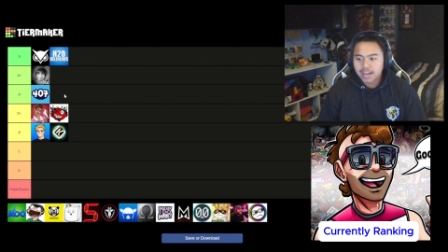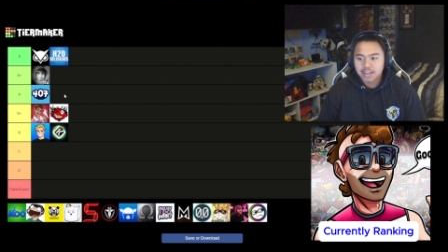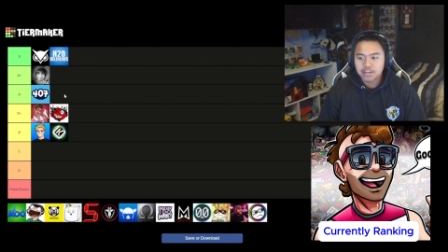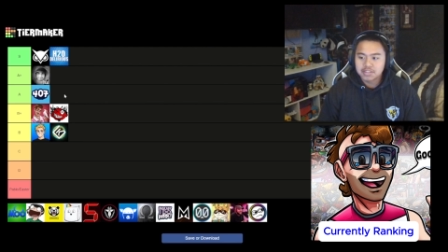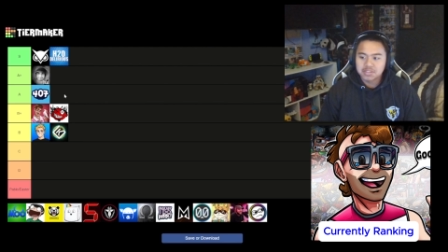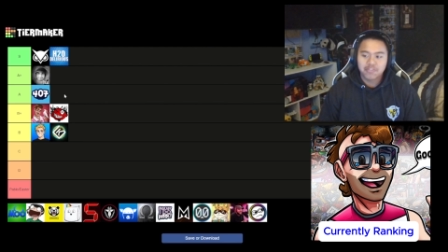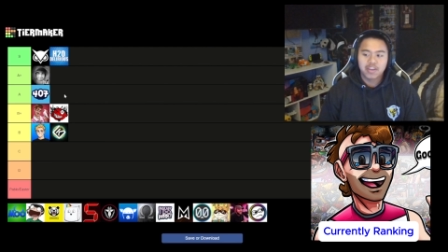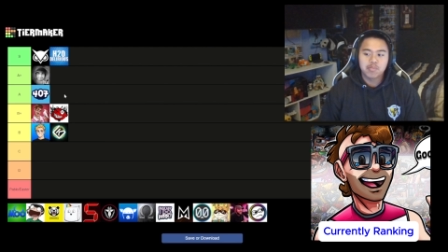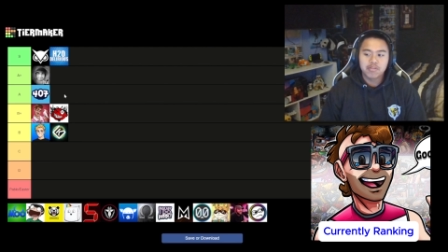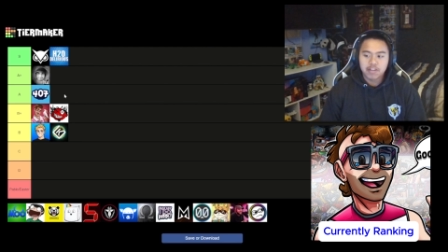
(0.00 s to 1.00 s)
I know he's a
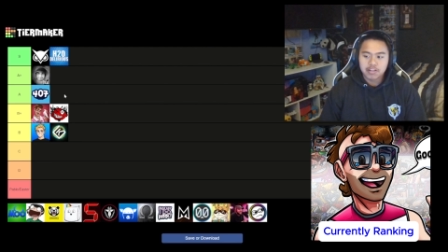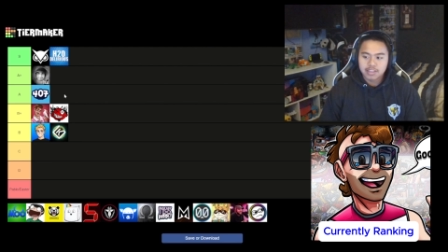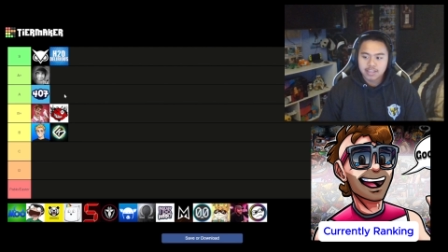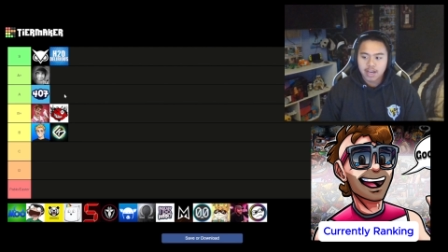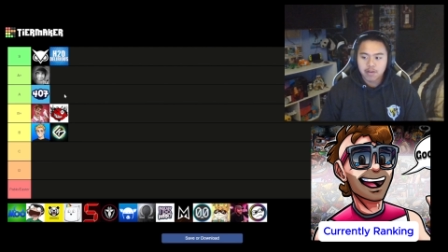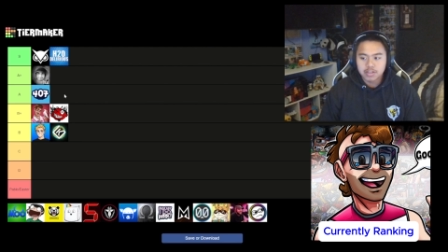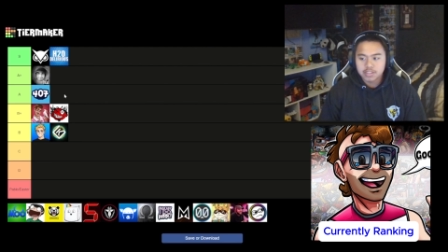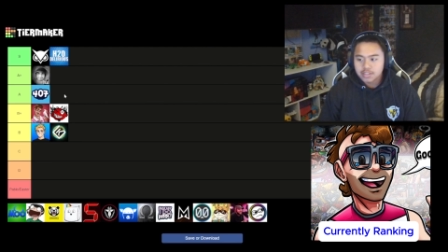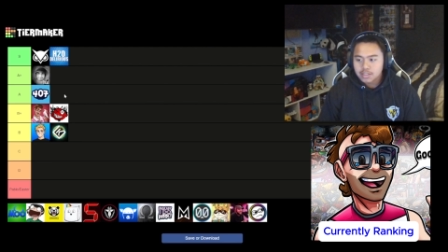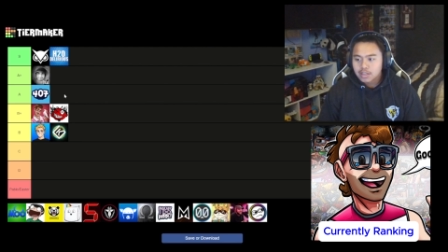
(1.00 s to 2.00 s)
family friendly guy,
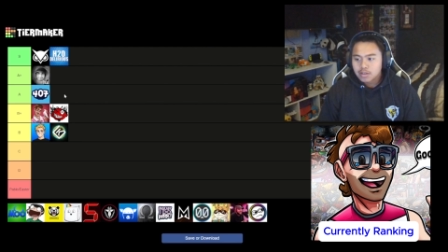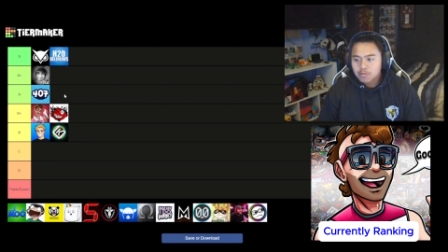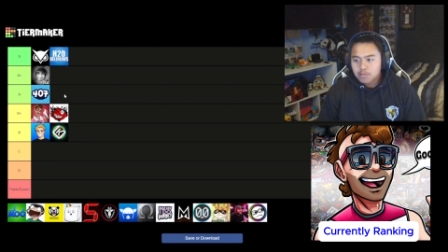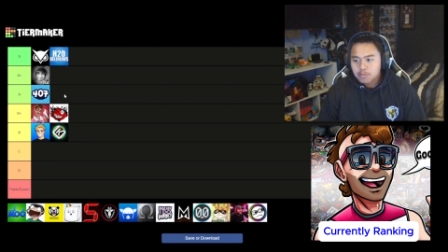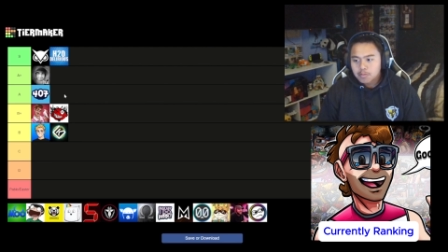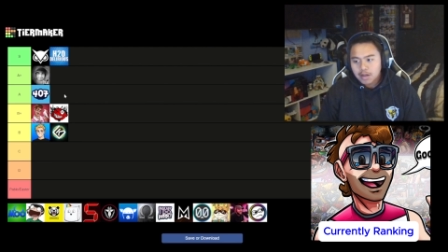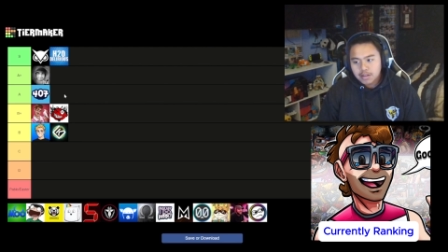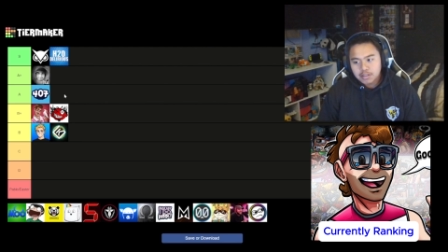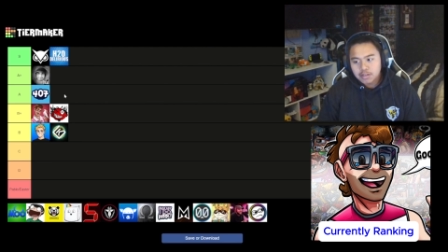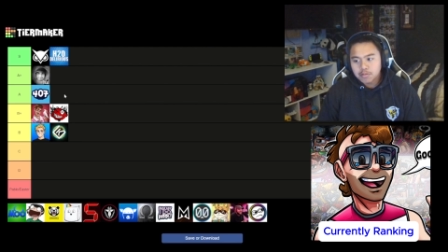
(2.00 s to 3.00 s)
which uh,
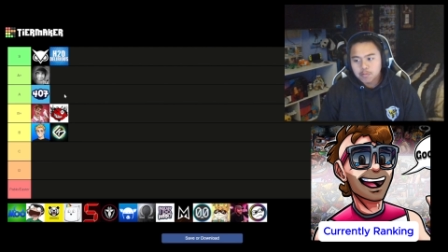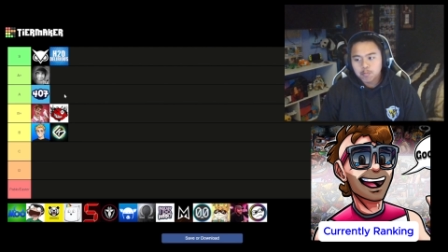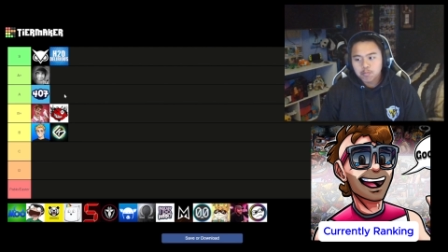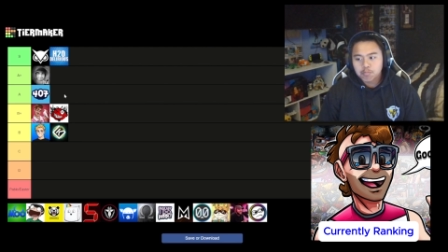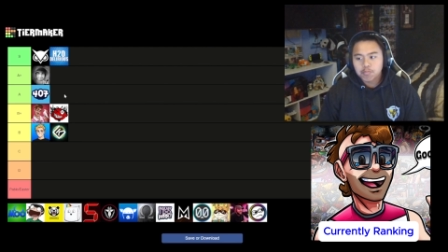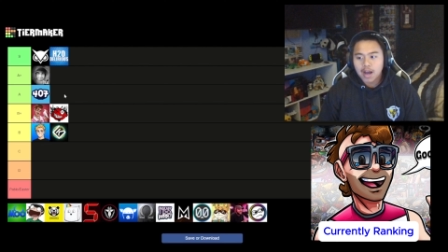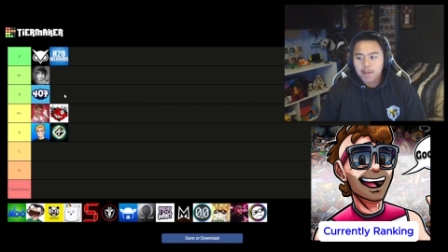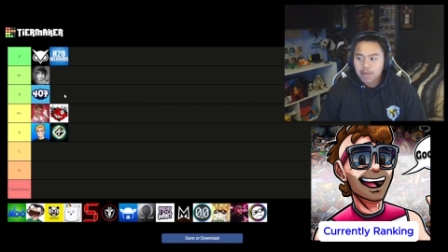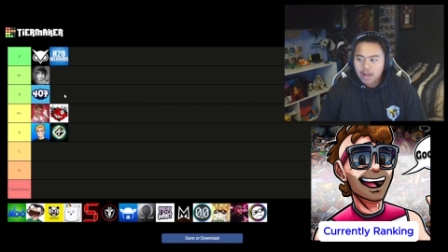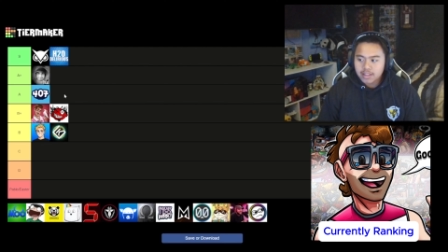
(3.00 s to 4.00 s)
you know I
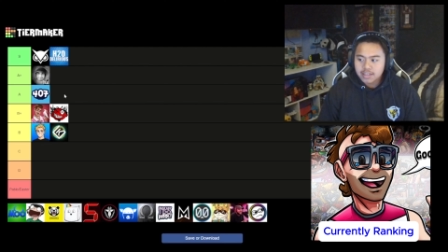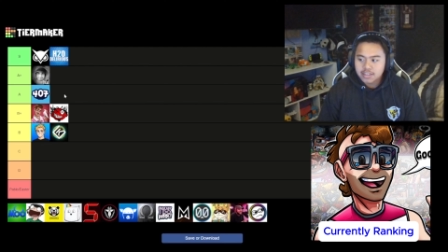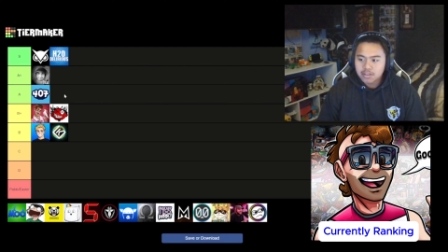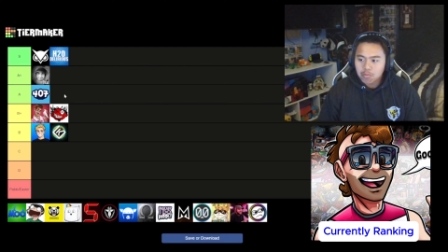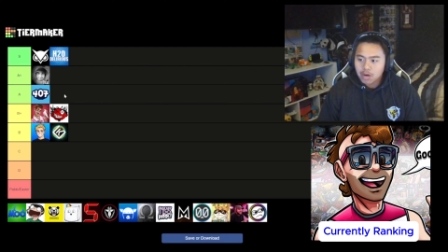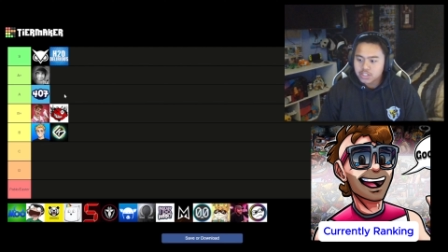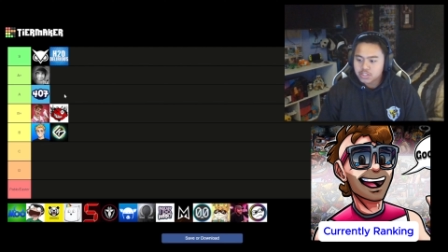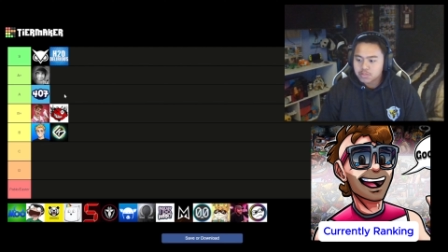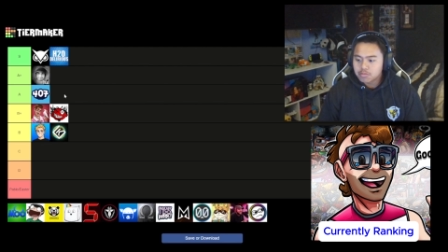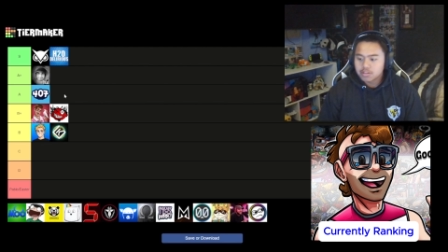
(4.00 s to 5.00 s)
probably needed to watch
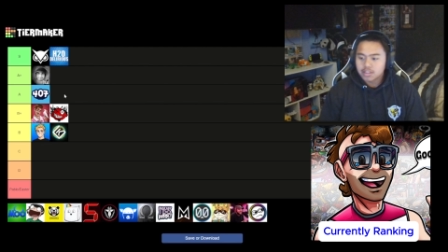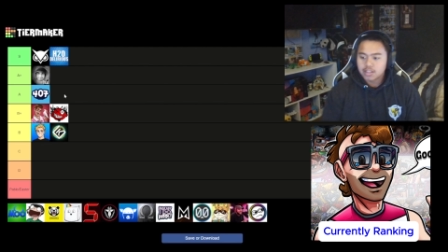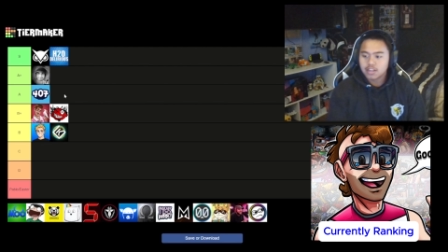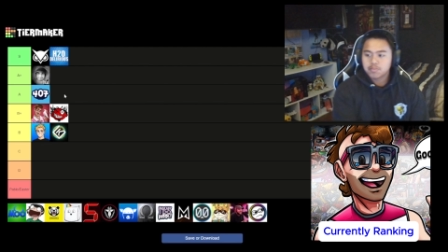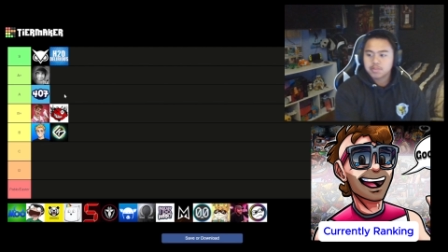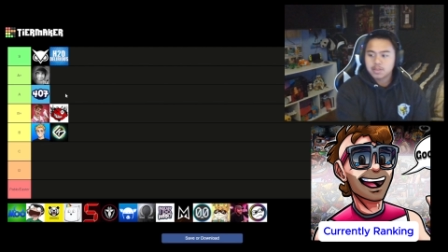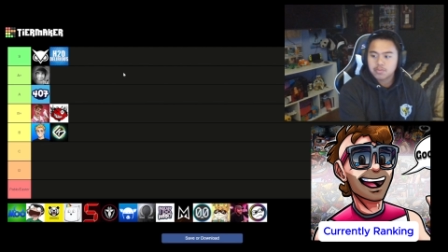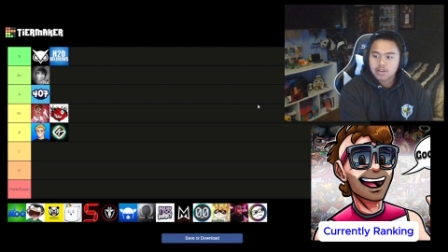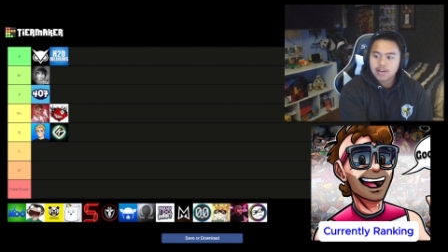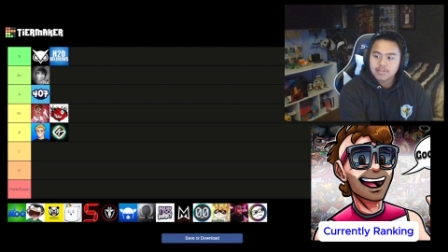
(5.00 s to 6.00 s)
him more than the other people
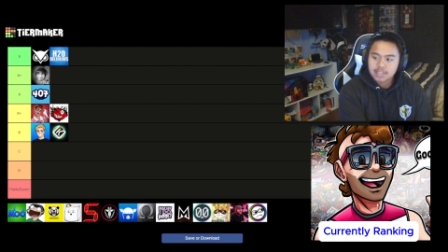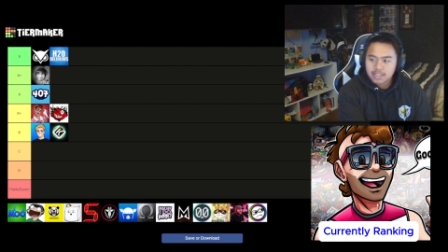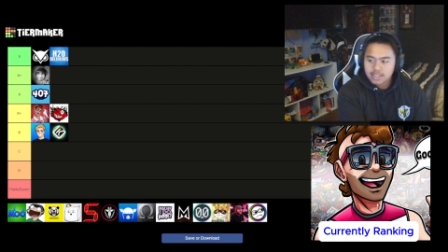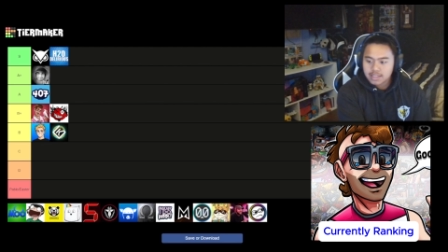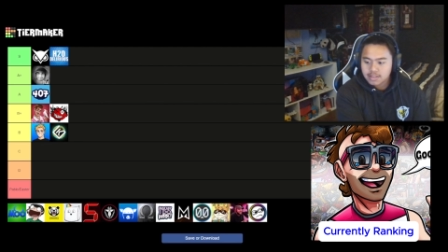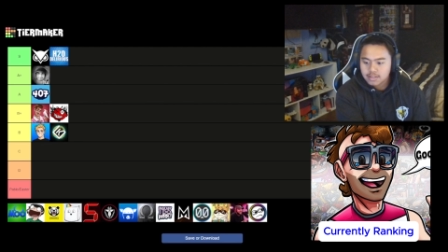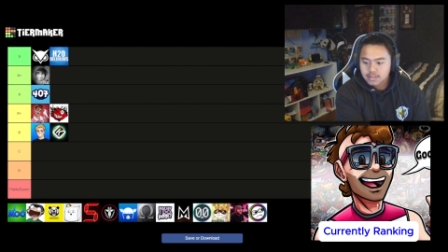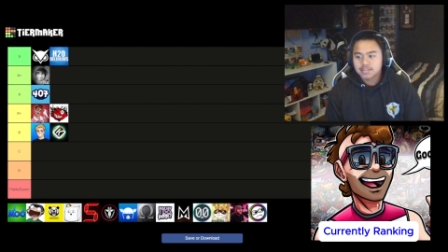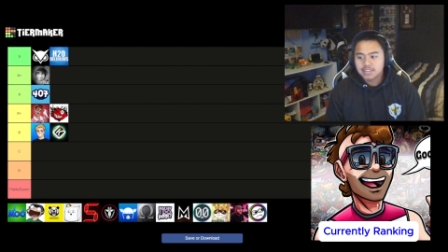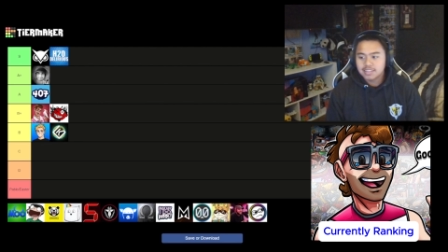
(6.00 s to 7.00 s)
when I was a kid.
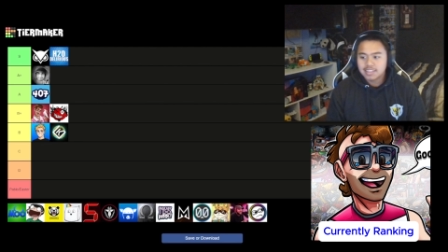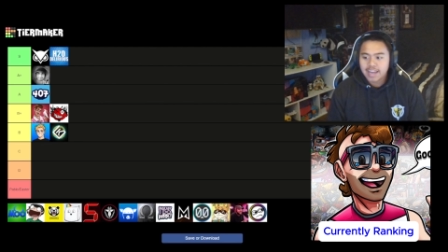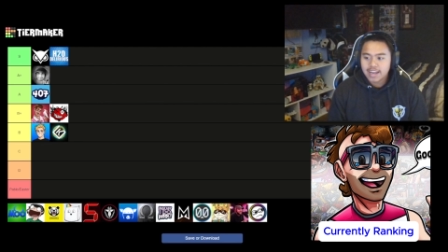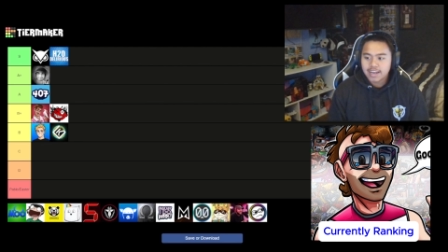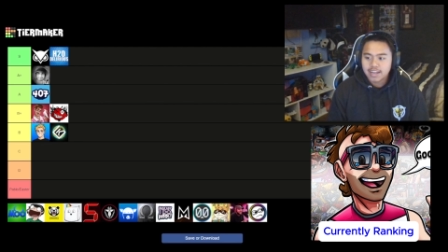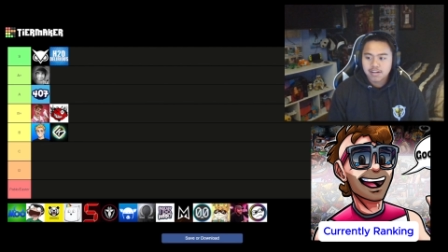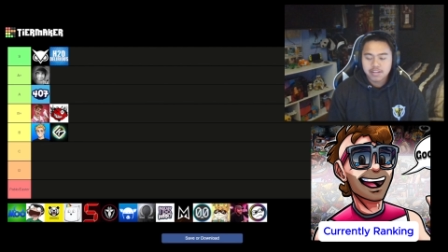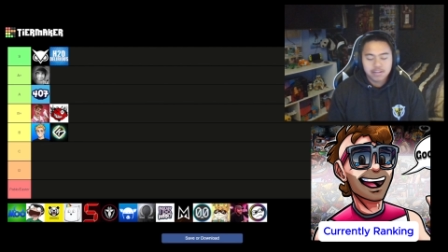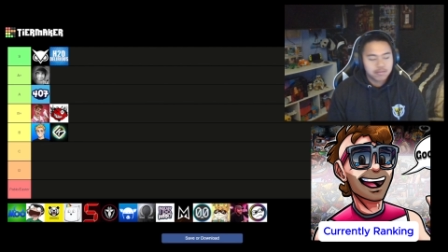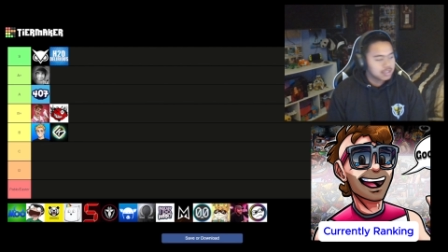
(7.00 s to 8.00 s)
He's a dad now.
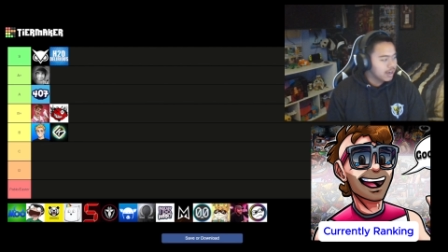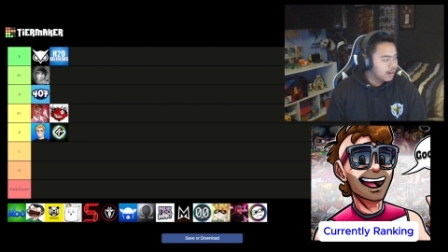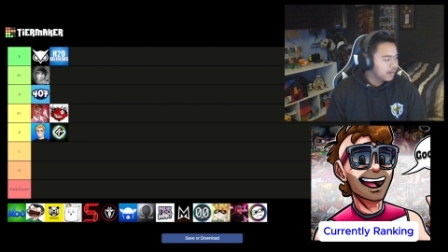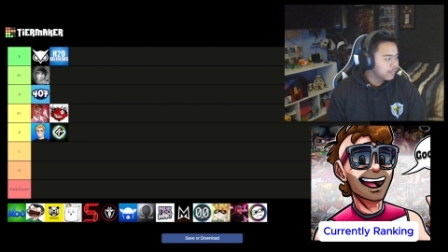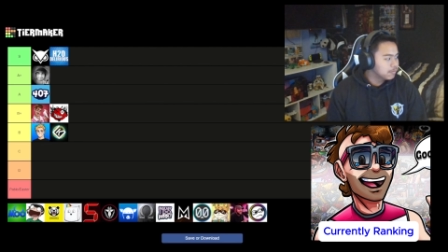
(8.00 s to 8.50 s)
He retired.